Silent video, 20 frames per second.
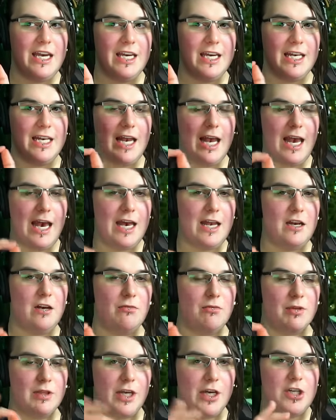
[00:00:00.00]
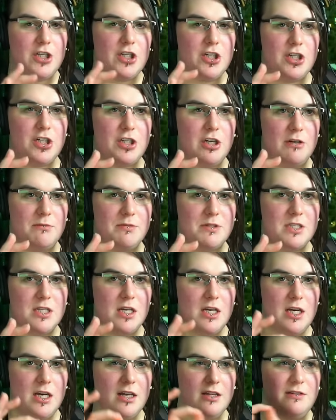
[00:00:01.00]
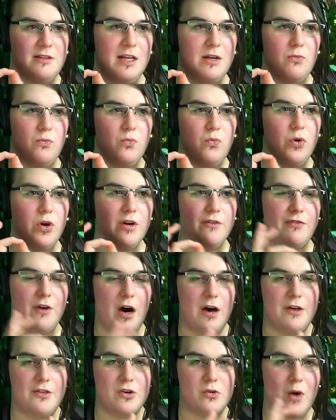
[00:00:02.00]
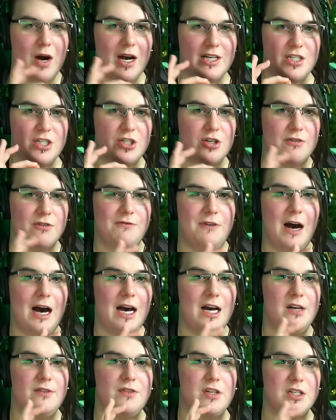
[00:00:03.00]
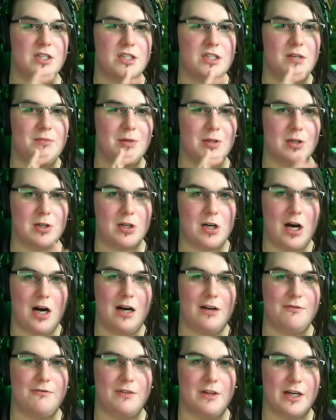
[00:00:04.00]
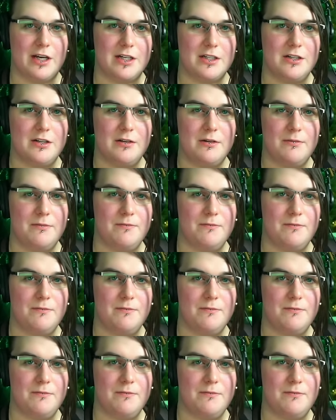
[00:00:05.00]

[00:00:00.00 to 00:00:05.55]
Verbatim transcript: it can end relationships that would have otherwise survived a similar conflict.